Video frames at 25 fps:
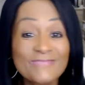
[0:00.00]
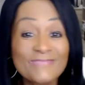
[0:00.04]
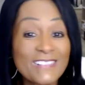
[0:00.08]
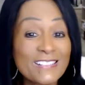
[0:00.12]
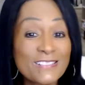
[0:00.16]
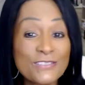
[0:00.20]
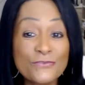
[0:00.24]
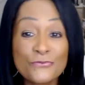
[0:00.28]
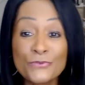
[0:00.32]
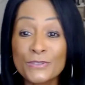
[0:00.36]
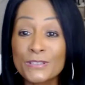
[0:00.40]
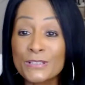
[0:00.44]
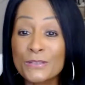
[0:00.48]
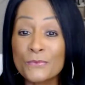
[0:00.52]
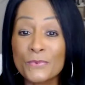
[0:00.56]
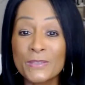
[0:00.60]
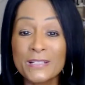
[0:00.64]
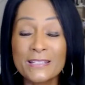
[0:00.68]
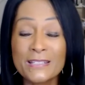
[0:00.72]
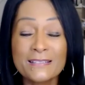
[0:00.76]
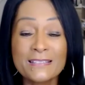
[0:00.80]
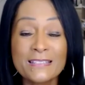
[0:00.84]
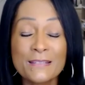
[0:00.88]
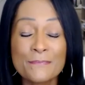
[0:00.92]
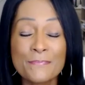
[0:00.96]
That's really
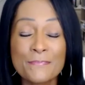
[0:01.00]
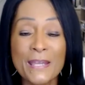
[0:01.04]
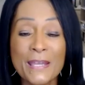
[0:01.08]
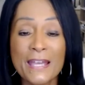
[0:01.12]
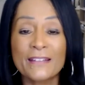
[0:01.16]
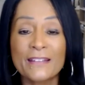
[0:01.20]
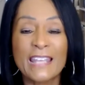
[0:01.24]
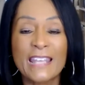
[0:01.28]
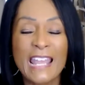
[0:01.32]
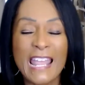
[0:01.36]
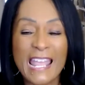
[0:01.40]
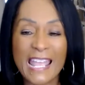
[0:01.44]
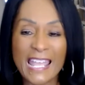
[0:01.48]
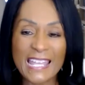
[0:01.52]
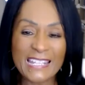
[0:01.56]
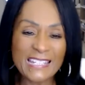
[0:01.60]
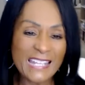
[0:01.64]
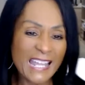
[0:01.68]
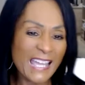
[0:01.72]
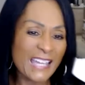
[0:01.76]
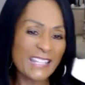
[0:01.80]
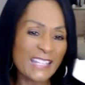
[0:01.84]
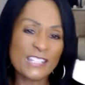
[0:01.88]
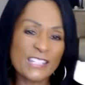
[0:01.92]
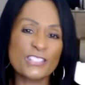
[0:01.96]
what it's about.
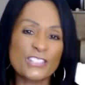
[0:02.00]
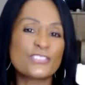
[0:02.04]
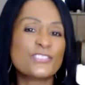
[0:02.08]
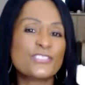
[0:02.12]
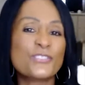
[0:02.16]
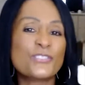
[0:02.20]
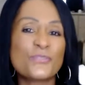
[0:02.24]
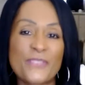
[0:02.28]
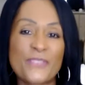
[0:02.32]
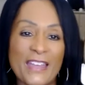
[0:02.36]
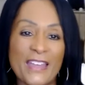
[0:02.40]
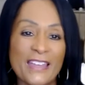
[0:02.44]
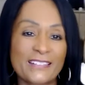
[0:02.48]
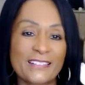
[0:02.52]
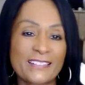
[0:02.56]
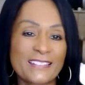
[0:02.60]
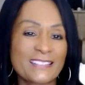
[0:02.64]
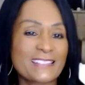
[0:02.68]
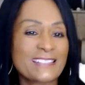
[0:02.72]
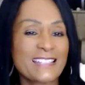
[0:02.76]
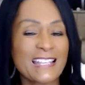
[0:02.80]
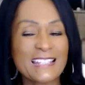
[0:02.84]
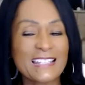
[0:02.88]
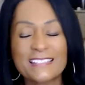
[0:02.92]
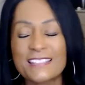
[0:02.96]
And how do you do that?
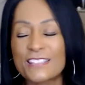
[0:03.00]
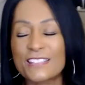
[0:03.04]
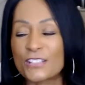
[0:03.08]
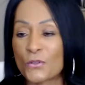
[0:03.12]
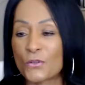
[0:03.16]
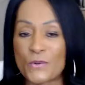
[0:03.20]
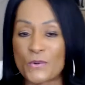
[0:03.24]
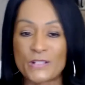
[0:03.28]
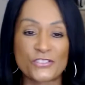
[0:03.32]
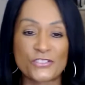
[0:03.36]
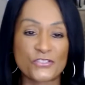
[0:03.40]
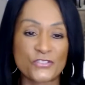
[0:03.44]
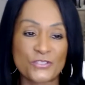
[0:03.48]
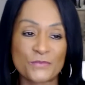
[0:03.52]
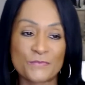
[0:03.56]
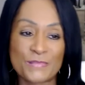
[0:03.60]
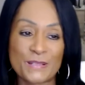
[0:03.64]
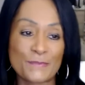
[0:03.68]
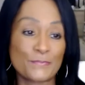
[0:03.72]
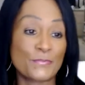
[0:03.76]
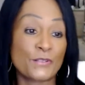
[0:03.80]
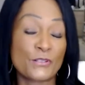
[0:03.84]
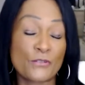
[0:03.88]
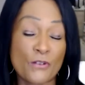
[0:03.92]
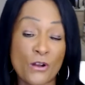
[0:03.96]
Because that's the question
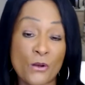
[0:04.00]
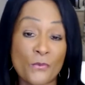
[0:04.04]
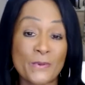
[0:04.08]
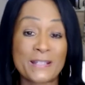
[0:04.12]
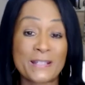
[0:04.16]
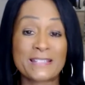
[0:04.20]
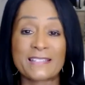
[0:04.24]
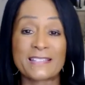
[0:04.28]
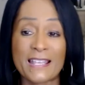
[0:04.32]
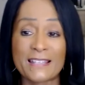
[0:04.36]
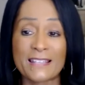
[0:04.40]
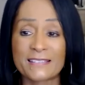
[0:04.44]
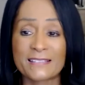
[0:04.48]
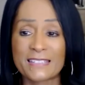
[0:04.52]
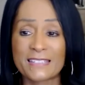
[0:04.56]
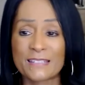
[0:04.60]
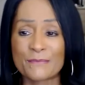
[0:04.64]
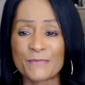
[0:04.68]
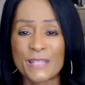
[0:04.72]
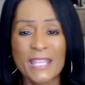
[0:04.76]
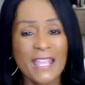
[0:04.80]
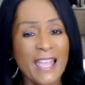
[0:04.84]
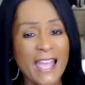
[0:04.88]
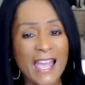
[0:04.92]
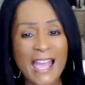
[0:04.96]
people are always
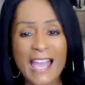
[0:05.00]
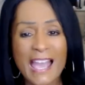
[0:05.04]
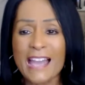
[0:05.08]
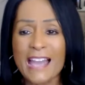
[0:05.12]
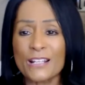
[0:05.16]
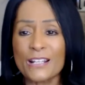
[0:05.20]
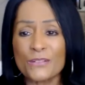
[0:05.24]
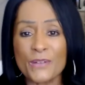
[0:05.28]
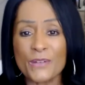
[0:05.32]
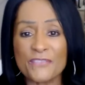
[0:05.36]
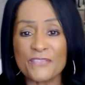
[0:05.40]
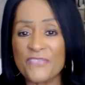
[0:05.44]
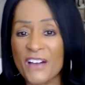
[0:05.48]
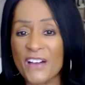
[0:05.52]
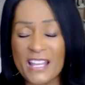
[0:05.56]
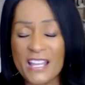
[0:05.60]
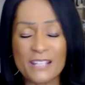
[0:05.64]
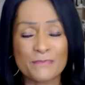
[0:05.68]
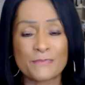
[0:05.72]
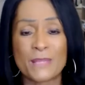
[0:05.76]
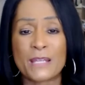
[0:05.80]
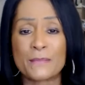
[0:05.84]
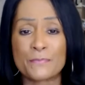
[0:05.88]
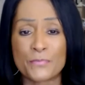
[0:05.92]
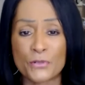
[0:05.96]
asking me. How do I
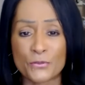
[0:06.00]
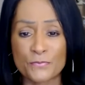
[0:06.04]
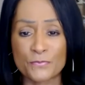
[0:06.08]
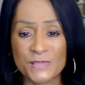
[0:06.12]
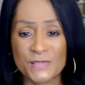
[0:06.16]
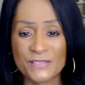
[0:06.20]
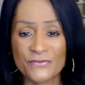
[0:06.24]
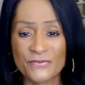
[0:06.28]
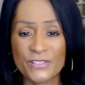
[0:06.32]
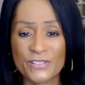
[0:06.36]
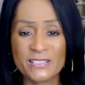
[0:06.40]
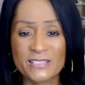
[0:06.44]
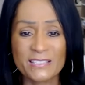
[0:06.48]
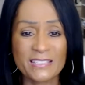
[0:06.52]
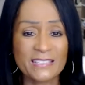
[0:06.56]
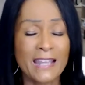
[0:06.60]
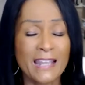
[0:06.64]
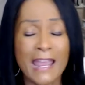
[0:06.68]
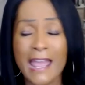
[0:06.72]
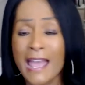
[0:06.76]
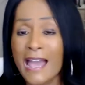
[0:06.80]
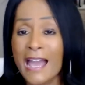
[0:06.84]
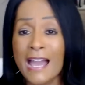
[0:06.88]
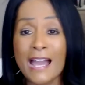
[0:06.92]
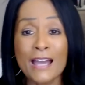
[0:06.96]
find my purpose,
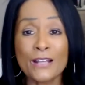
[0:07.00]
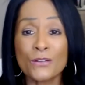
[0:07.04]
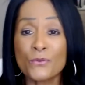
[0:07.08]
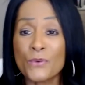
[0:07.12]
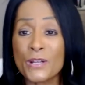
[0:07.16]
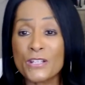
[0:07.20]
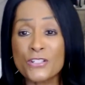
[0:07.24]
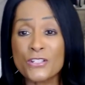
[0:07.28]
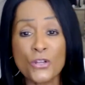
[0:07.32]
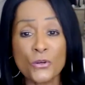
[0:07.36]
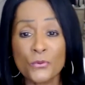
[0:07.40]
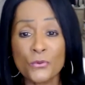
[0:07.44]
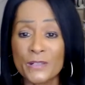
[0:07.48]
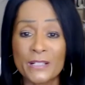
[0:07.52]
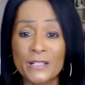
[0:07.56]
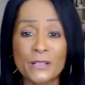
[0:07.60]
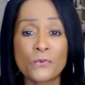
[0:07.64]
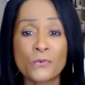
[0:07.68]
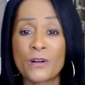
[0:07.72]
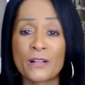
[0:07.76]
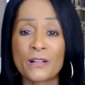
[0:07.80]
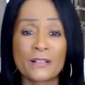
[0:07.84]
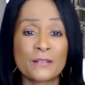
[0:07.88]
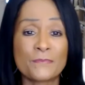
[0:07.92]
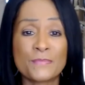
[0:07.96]
Francine? How do I know what I
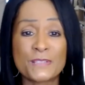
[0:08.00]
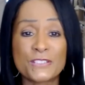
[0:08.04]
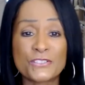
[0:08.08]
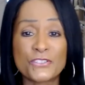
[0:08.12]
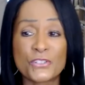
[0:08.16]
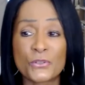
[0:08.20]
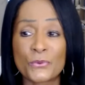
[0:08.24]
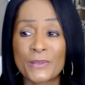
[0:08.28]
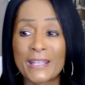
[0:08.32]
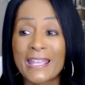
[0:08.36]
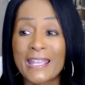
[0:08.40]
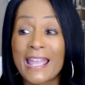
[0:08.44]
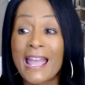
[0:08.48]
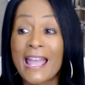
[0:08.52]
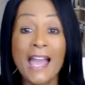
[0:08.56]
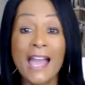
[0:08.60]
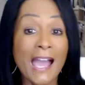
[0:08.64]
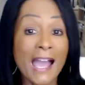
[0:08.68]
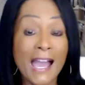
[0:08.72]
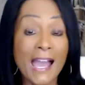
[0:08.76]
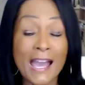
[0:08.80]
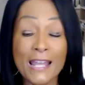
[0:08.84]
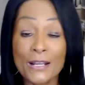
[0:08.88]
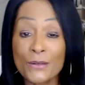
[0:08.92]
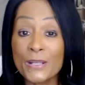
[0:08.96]
want to be doing?
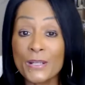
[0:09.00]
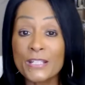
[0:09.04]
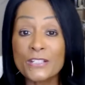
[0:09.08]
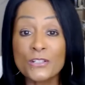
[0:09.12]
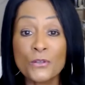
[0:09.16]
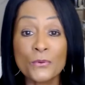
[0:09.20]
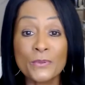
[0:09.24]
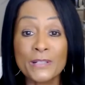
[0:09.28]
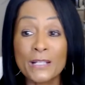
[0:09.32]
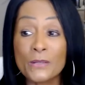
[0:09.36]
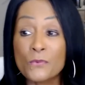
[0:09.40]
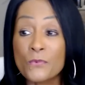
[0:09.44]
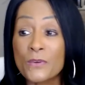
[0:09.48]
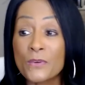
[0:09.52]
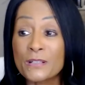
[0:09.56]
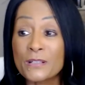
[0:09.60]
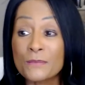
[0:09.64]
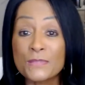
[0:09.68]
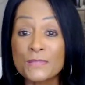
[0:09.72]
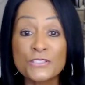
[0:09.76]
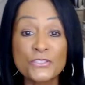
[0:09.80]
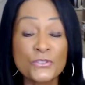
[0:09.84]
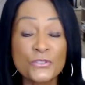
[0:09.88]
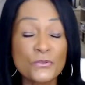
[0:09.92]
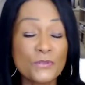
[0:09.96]
How do I know what I want
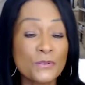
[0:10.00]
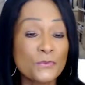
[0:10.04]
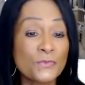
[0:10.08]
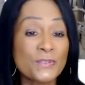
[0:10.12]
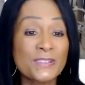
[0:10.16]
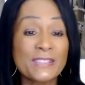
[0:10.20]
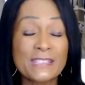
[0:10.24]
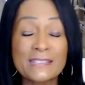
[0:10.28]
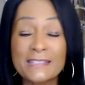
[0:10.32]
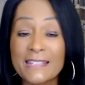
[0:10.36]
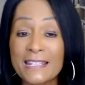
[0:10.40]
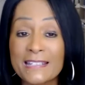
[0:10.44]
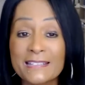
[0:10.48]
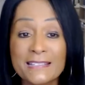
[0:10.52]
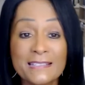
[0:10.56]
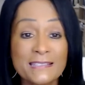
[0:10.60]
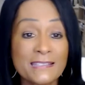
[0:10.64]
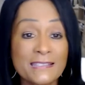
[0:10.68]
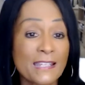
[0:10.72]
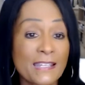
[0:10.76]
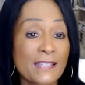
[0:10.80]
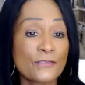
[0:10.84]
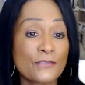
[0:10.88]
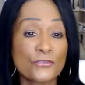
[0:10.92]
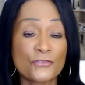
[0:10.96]
to be doing with the
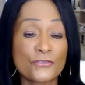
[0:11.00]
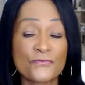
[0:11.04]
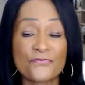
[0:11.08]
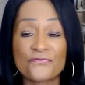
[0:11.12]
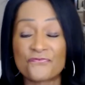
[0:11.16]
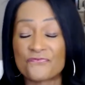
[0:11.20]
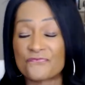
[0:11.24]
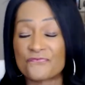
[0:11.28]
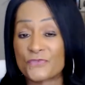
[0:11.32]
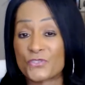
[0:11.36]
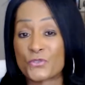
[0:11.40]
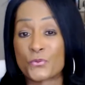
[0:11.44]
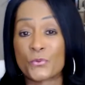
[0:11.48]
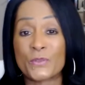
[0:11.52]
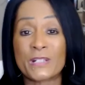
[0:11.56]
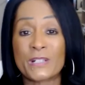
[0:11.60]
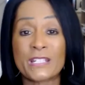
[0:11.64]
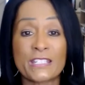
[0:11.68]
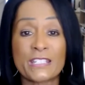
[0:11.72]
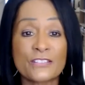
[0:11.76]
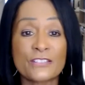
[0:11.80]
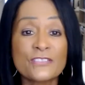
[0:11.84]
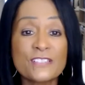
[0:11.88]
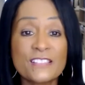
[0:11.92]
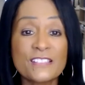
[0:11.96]
next 10 or
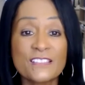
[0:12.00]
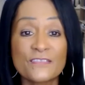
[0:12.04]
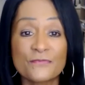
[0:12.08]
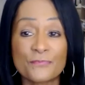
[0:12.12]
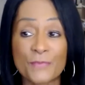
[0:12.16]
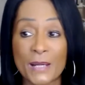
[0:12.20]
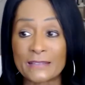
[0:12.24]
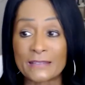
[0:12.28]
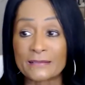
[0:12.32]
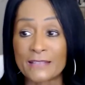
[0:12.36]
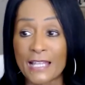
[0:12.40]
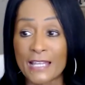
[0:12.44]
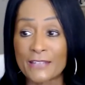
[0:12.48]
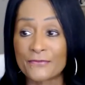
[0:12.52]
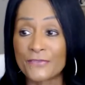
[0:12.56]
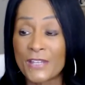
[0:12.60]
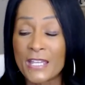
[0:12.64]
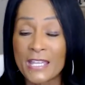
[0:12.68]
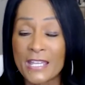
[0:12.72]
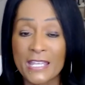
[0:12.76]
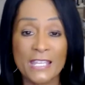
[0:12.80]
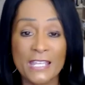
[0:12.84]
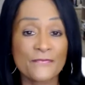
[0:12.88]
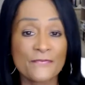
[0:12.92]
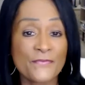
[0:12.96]
20 years of my life
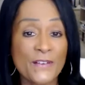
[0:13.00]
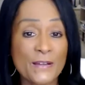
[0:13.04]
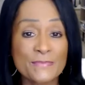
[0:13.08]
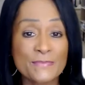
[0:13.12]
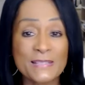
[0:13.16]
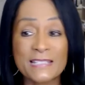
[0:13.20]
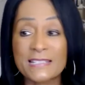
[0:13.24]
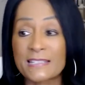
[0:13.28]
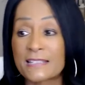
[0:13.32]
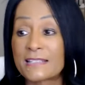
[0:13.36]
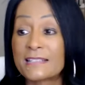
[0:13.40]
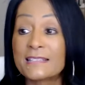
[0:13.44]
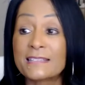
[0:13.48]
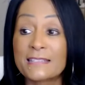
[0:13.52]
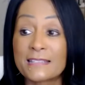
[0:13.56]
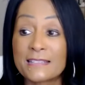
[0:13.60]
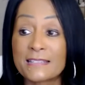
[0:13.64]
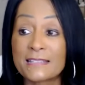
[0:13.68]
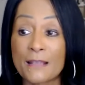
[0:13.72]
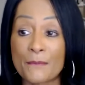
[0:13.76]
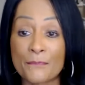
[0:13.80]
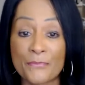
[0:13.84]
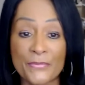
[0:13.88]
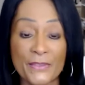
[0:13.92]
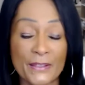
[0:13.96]
if I'm 60
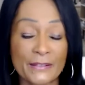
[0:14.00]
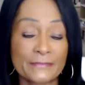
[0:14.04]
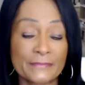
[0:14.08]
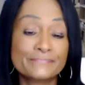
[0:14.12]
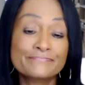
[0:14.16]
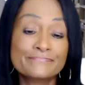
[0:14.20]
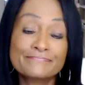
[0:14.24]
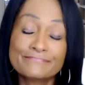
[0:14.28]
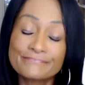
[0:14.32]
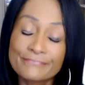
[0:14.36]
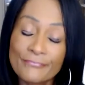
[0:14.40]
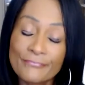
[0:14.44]
something?